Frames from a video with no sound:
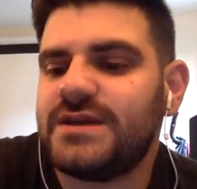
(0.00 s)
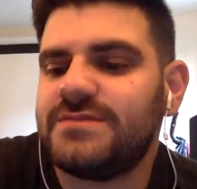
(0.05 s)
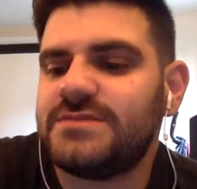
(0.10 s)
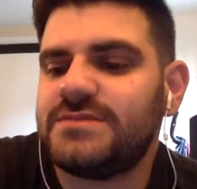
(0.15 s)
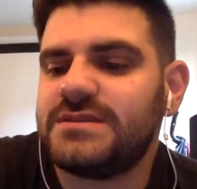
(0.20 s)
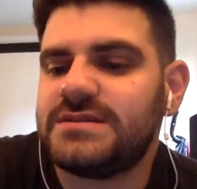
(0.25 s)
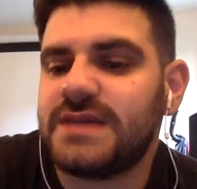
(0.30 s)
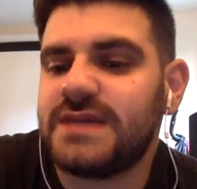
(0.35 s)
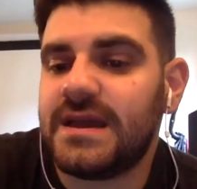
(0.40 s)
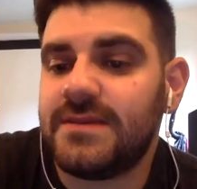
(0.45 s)
is
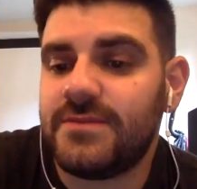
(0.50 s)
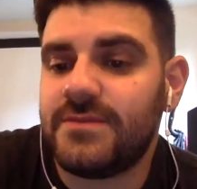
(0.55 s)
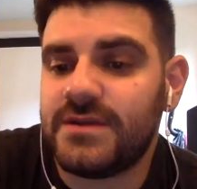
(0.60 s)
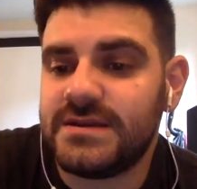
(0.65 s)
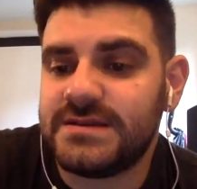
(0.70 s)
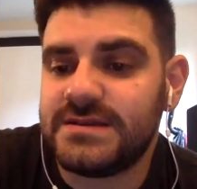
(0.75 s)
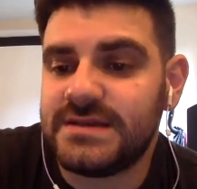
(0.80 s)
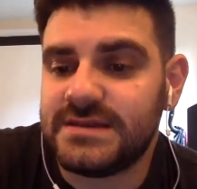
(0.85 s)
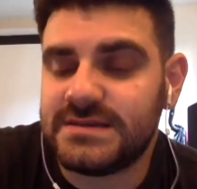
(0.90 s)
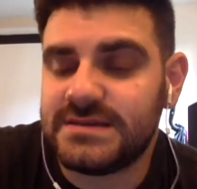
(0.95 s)
saying when he
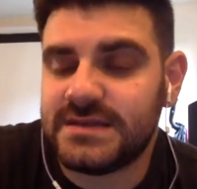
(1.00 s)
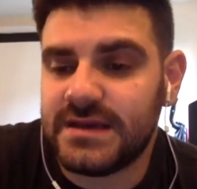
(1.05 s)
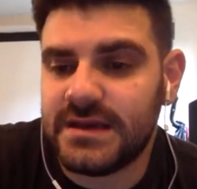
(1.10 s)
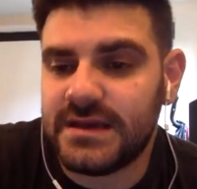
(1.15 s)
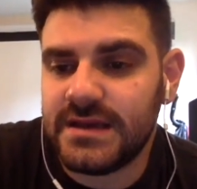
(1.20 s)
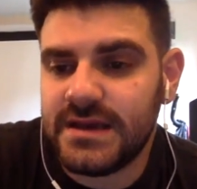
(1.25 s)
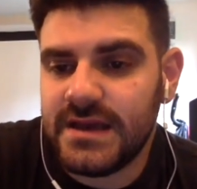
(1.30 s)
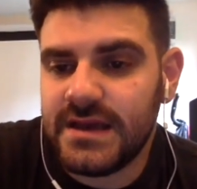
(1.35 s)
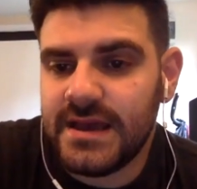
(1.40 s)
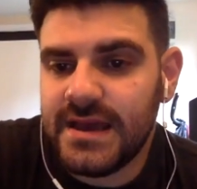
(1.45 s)
says that
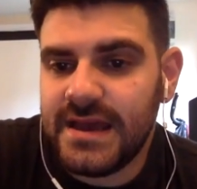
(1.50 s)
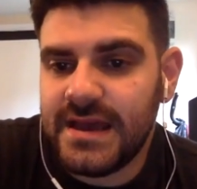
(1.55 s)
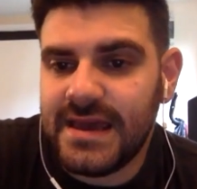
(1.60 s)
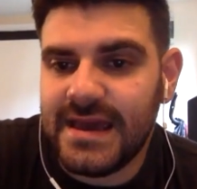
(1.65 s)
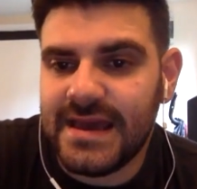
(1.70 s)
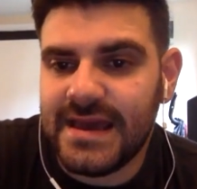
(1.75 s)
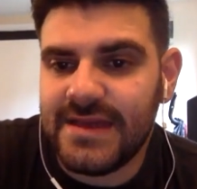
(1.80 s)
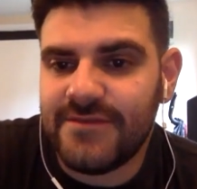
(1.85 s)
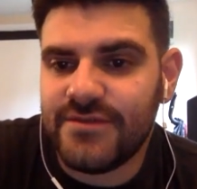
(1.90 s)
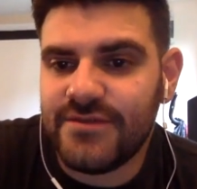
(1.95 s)
he had
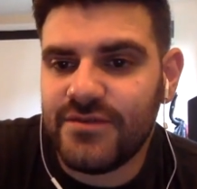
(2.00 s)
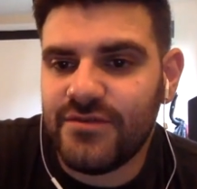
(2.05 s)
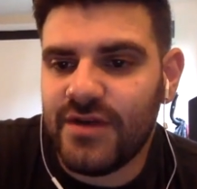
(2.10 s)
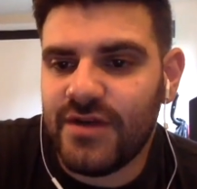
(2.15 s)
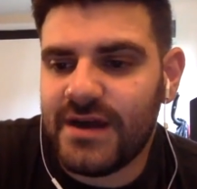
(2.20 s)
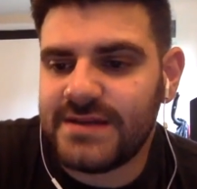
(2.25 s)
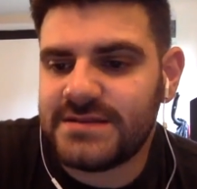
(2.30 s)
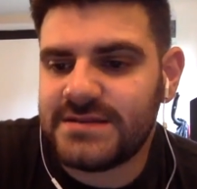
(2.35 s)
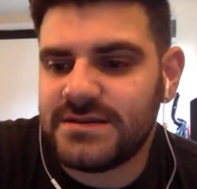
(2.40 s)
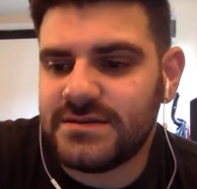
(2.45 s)
every
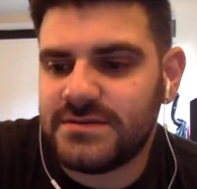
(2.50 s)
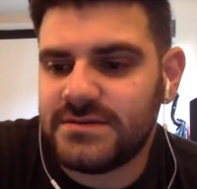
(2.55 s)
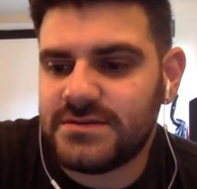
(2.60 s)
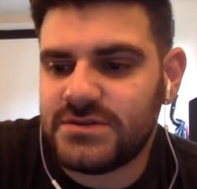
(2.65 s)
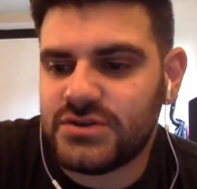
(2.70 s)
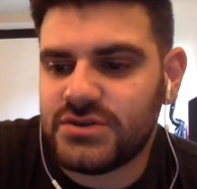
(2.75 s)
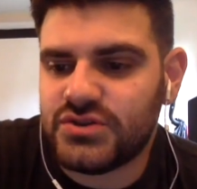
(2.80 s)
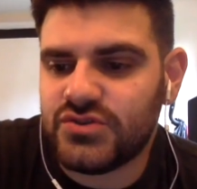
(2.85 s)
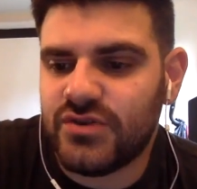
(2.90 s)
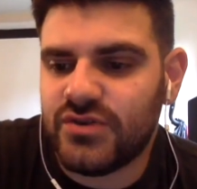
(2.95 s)
right to
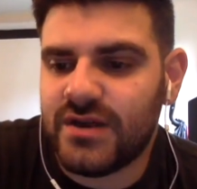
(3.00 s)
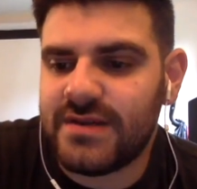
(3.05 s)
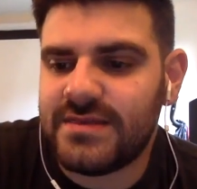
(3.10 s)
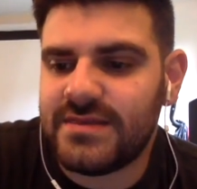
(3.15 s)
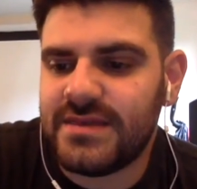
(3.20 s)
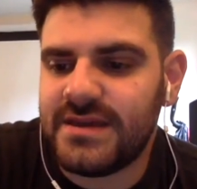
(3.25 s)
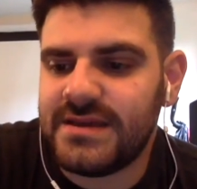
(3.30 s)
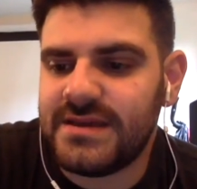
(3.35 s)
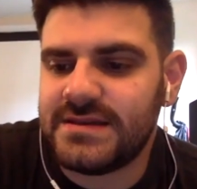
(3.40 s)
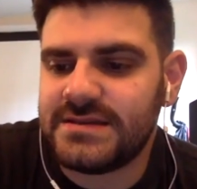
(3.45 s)
try
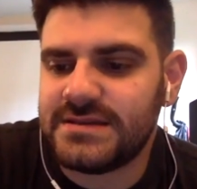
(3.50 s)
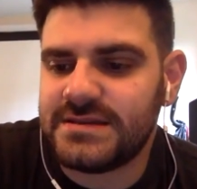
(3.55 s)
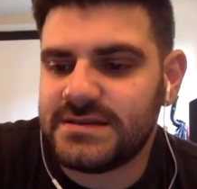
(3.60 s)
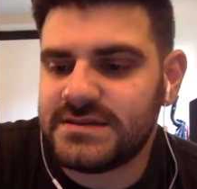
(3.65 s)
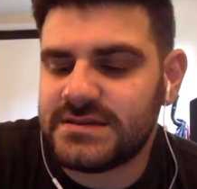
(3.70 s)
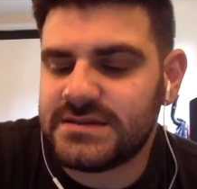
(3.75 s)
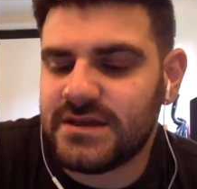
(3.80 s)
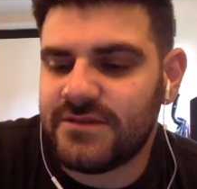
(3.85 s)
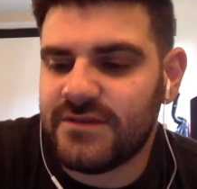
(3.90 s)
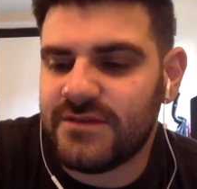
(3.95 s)
things and
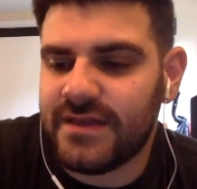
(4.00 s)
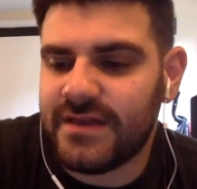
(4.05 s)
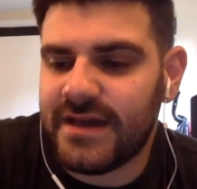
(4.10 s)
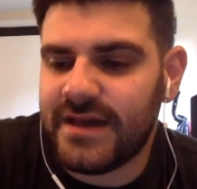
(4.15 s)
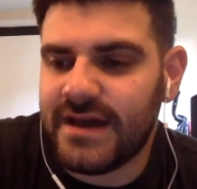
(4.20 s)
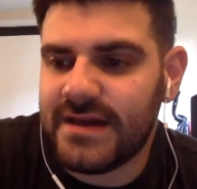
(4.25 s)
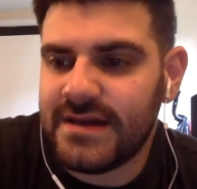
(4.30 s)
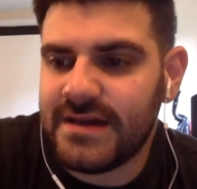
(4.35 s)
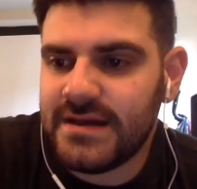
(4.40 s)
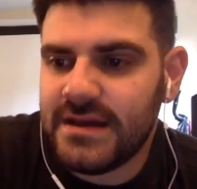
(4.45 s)
stuff like that,
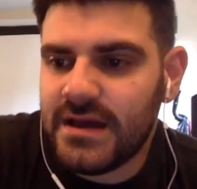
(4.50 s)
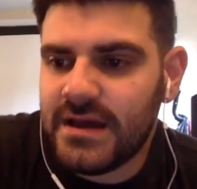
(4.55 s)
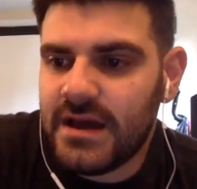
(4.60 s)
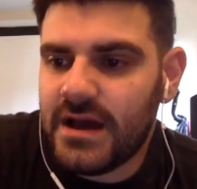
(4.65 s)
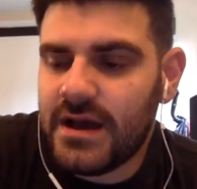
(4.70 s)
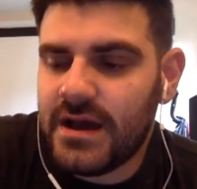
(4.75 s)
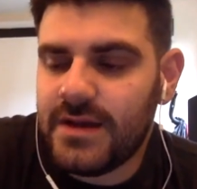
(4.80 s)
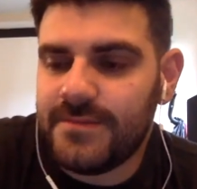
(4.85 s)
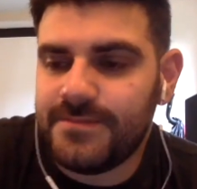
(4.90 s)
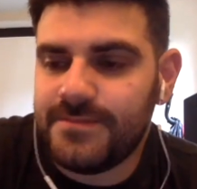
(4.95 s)

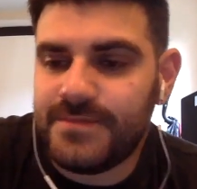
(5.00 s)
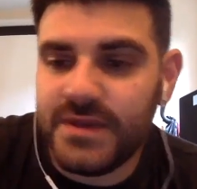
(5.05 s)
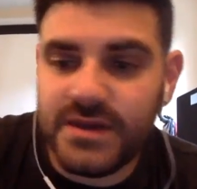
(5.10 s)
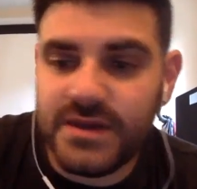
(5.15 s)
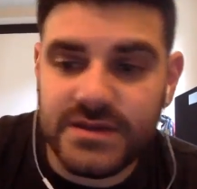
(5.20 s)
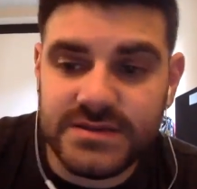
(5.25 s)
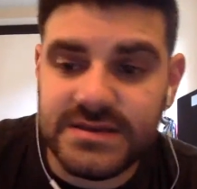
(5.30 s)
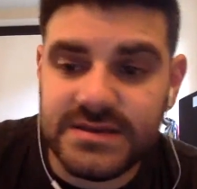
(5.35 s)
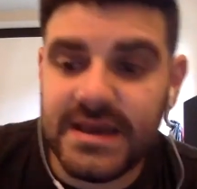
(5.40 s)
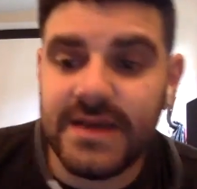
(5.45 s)

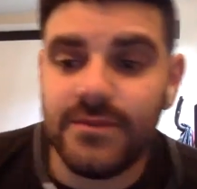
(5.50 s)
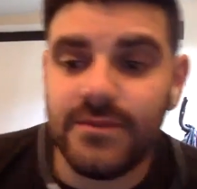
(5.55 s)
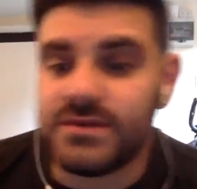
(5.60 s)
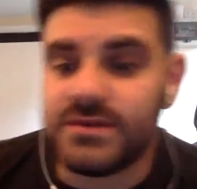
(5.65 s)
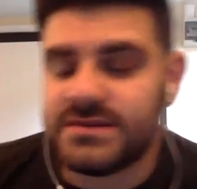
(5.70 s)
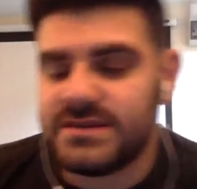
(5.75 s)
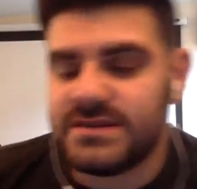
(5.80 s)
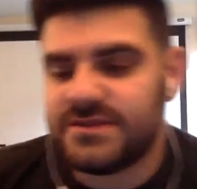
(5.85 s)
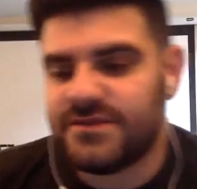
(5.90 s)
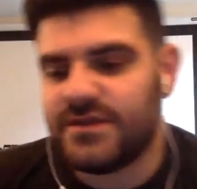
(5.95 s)
because it was
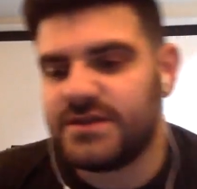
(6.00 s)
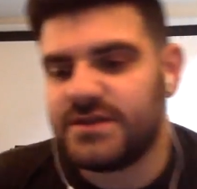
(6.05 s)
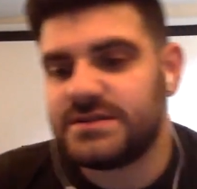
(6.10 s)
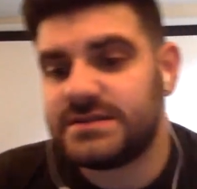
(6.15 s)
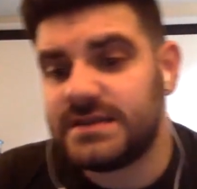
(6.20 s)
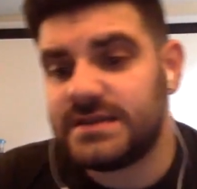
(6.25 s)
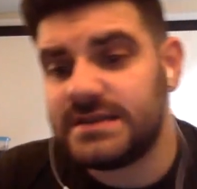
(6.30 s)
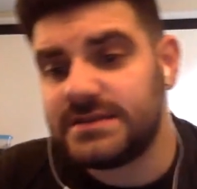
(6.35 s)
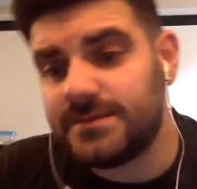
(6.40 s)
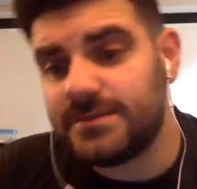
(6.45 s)
his first
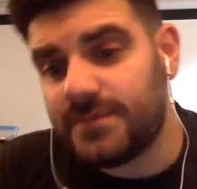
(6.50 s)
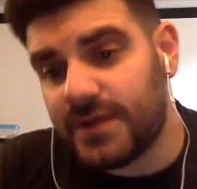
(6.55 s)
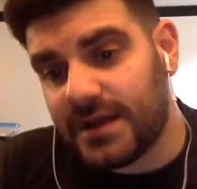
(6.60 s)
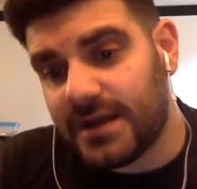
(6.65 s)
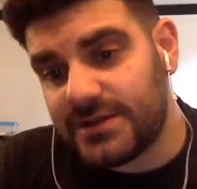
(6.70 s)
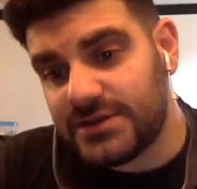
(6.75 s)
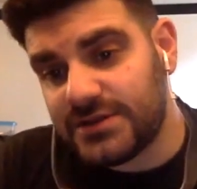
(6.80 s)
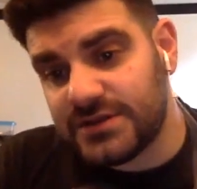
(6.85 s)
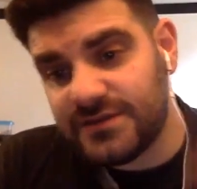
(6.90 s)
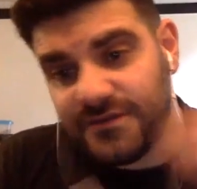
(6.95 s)
season, but I
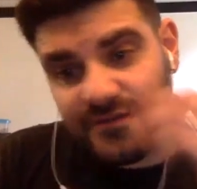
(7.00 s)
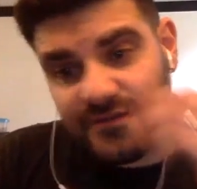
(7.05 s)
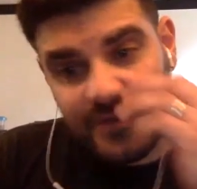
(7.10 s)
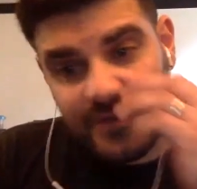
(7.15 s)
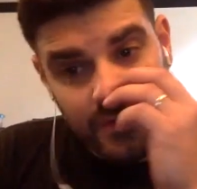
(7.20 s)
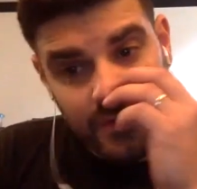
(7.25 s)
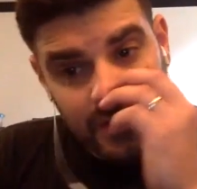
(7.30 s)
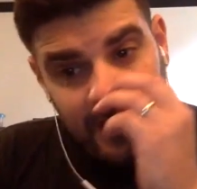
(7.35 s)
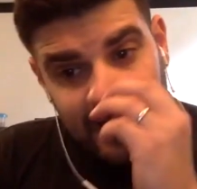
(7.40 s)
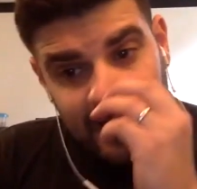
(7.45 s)
just
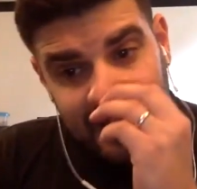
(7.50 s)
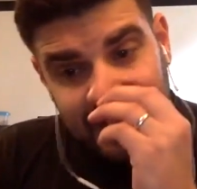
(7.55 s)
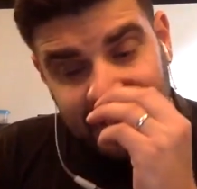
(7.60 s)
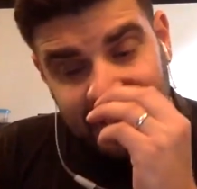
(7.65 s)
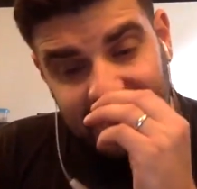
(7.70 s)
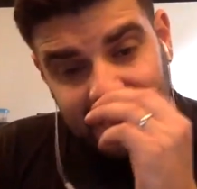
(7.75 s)
feel like